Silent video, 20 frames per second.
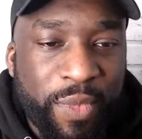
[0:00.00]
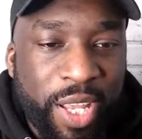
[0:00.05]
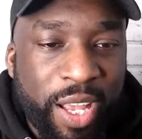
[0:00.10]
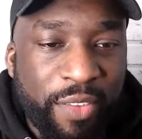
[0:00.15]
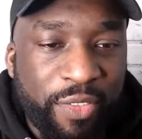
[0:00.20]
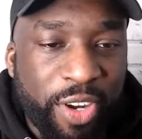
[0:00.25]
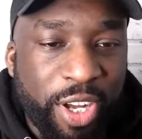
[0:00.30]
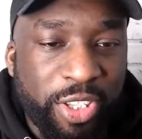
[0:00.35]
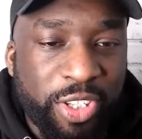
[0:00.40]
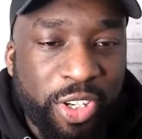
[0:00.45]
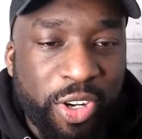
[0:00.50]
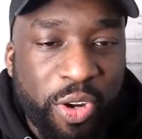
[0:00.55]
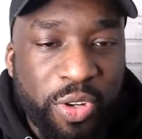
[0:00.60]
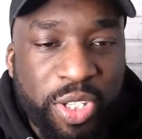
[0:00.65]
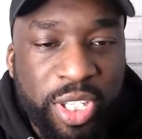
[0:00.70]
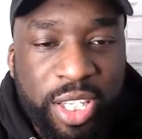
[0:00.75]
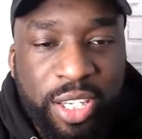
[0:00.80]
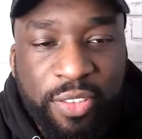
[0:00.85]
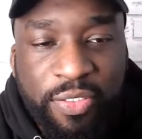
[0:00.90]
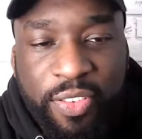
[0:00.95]
I've got to go
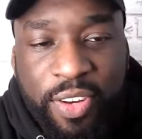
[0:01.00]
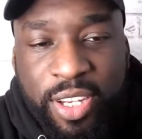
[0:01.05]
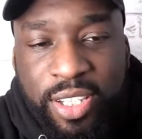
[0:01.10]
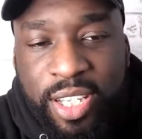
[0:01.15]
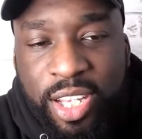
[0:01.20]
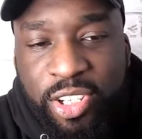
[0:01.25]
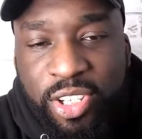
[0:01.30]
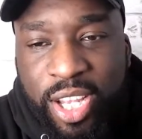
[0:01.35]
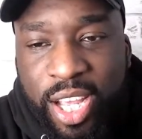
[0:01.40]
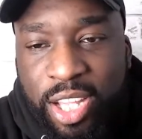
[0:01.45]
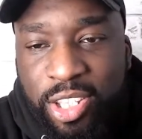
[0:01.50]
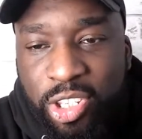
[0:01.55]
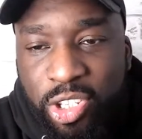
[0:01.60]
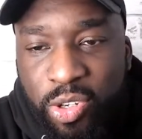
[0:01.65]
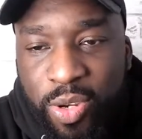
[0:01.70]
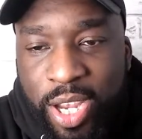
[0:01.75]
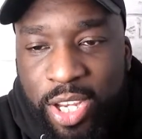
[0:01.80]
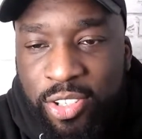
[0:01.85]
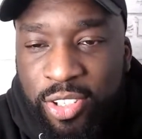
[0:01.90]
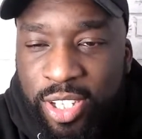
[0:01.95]
see you Thursday. Shout out to
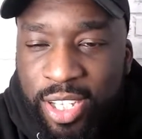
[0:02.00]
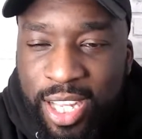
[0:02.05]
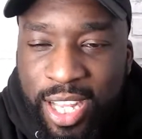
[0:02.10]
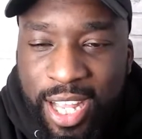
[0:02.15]
you, Ashton.